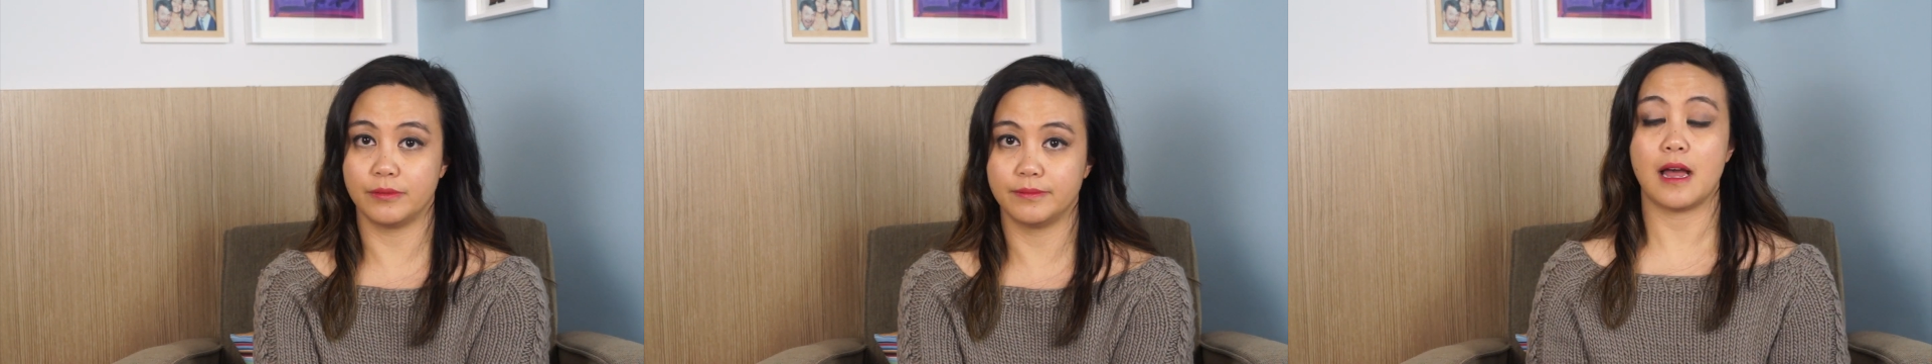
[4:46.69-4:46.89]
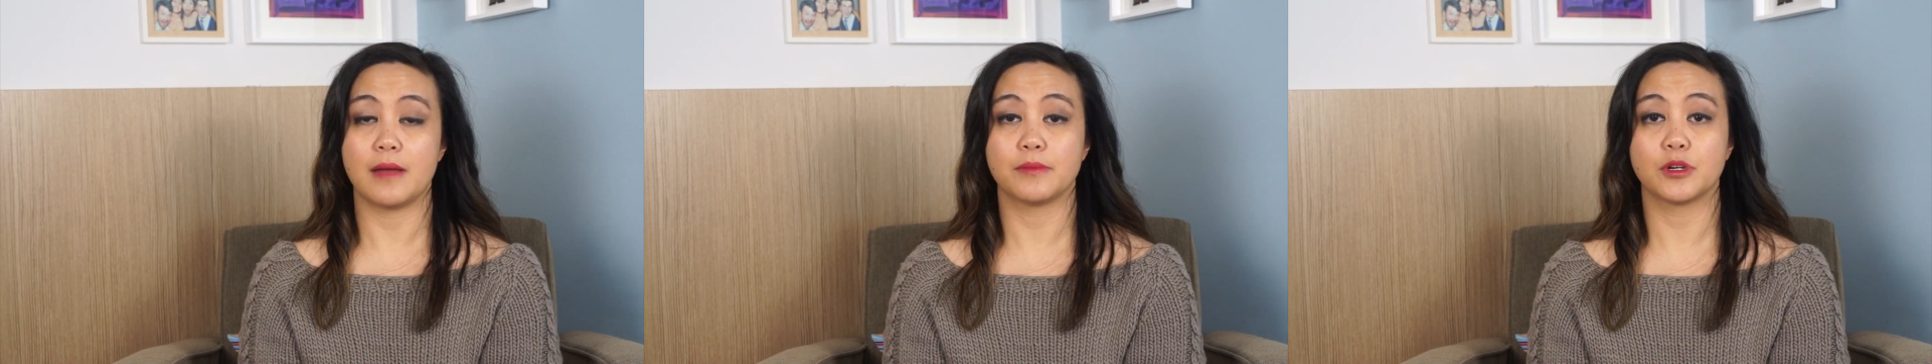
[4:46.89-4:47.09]

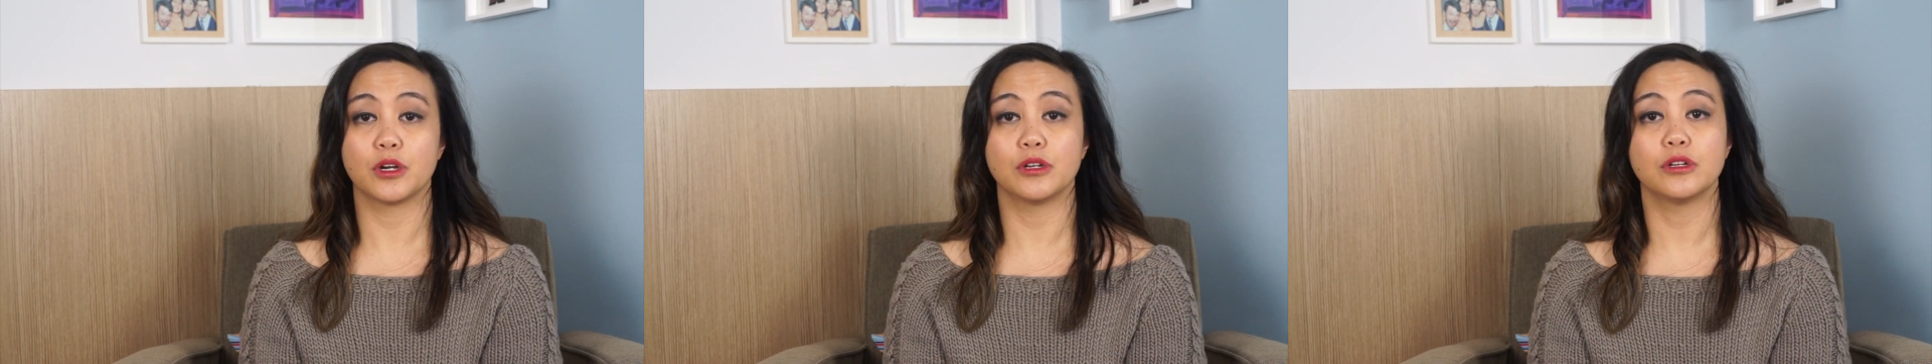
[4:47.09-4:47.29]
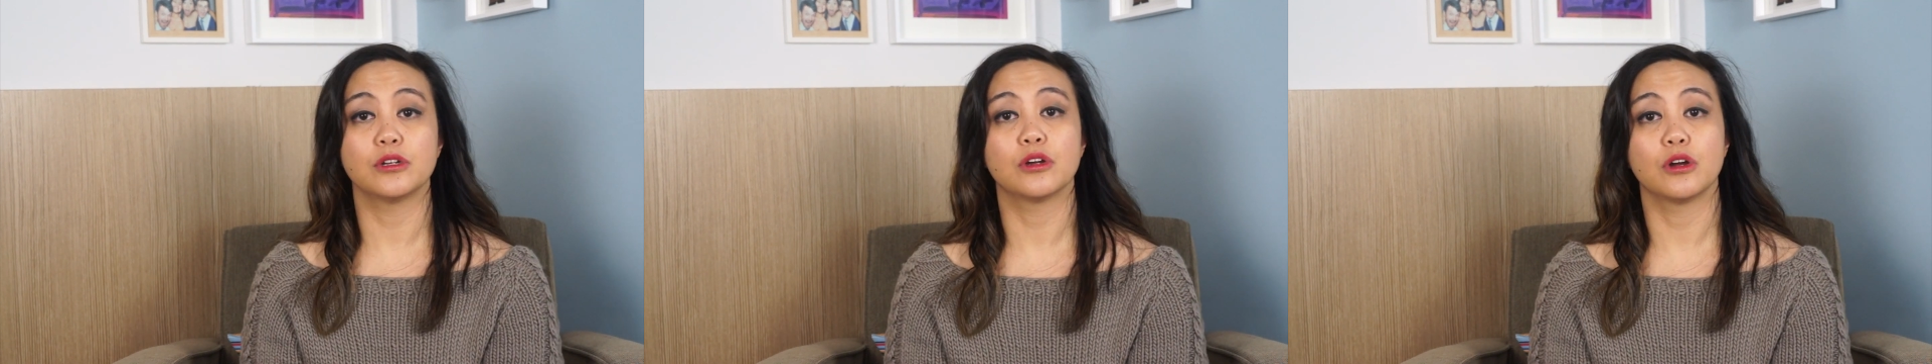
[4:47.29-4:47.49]
I'm going
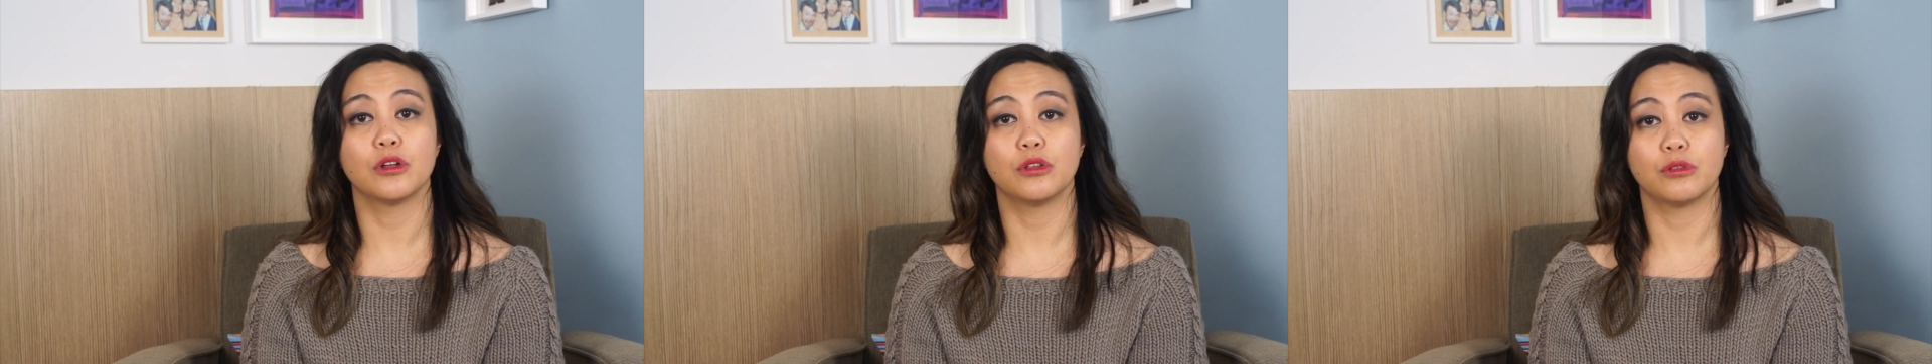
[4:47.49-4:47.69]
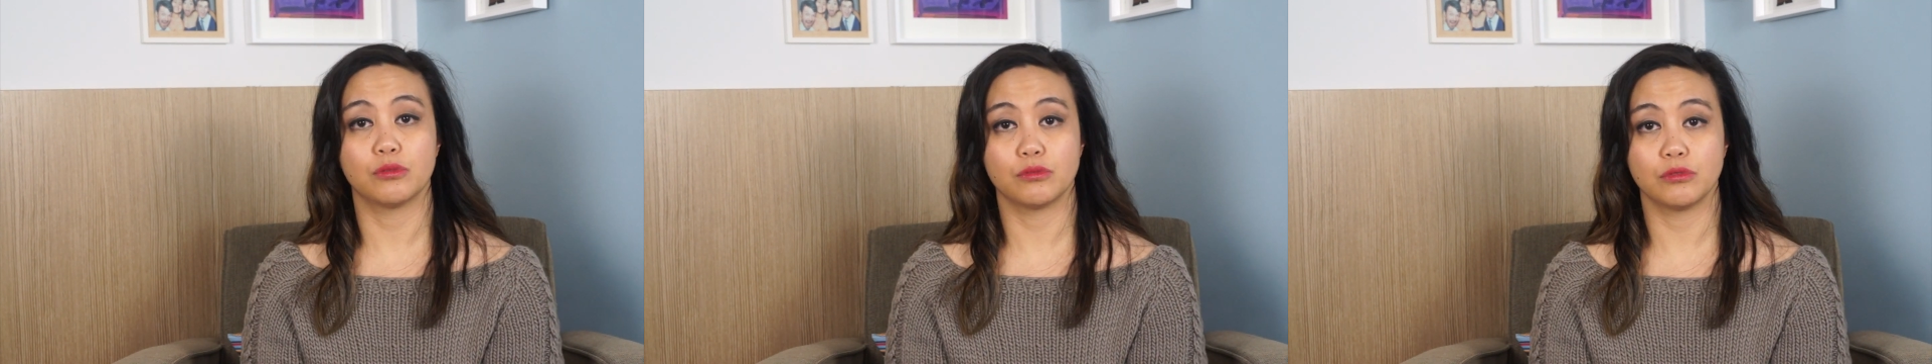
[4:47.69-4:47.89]
to go
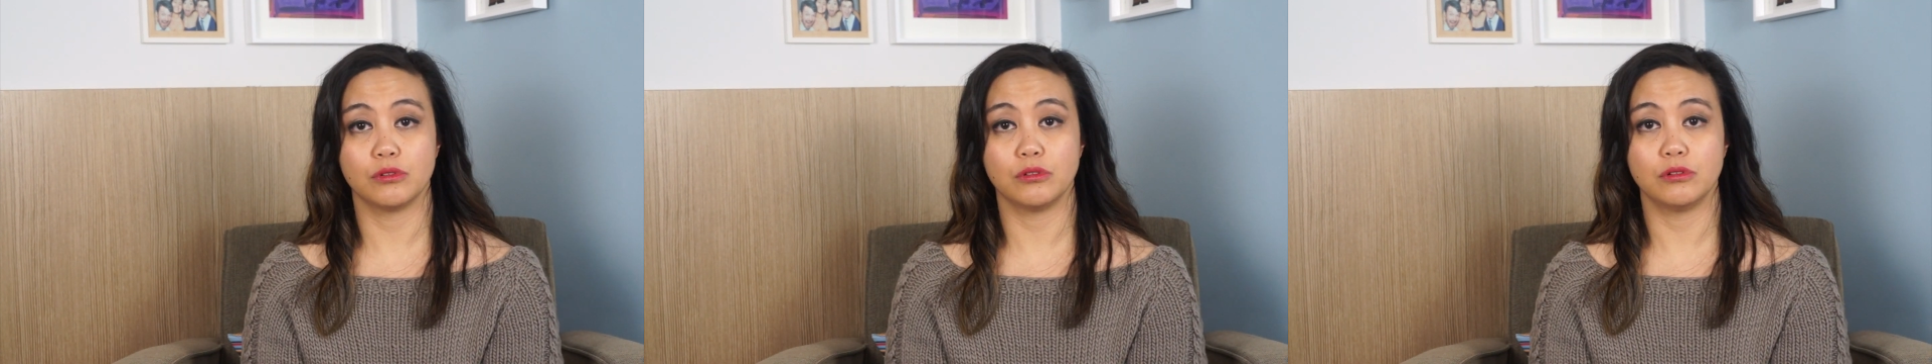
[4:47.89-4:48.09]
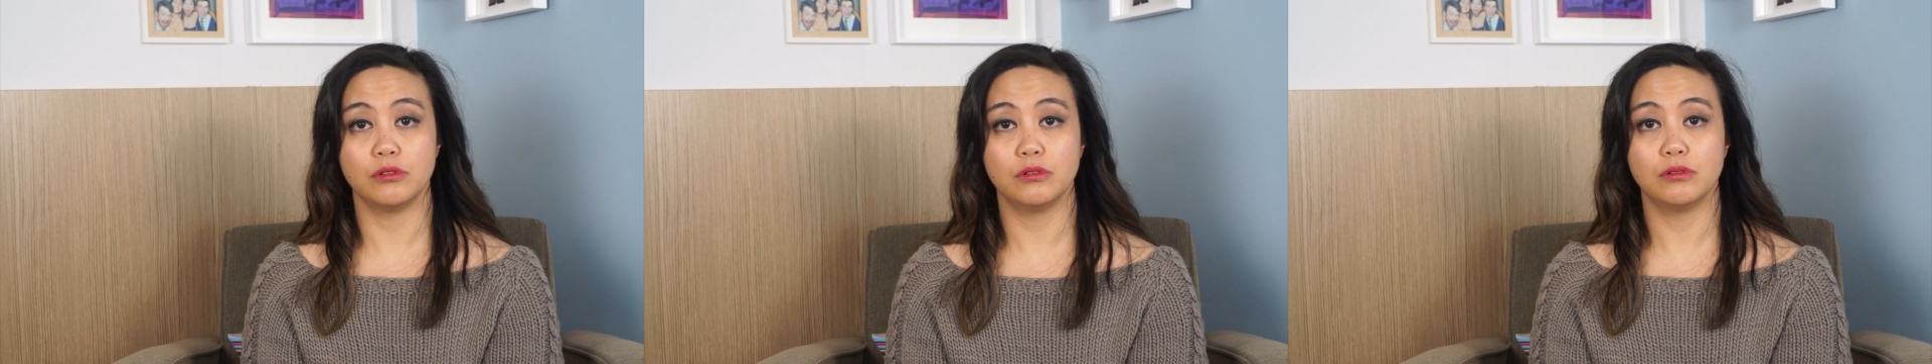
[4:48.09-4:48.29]

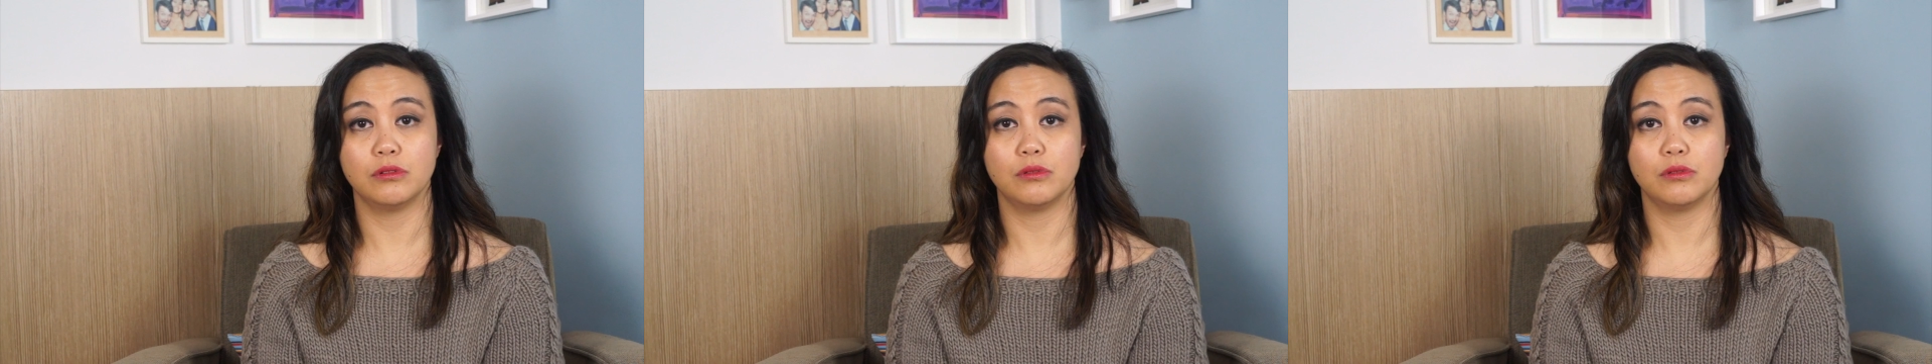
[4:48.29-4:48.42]
through